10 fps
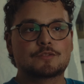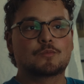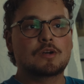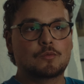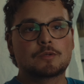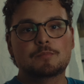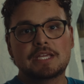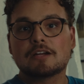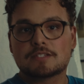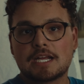is what would
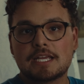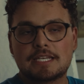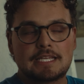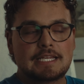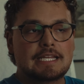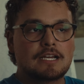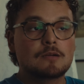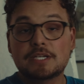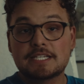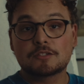be outside,
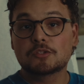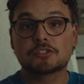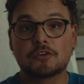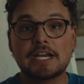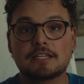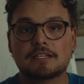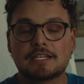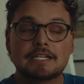but it still looked great.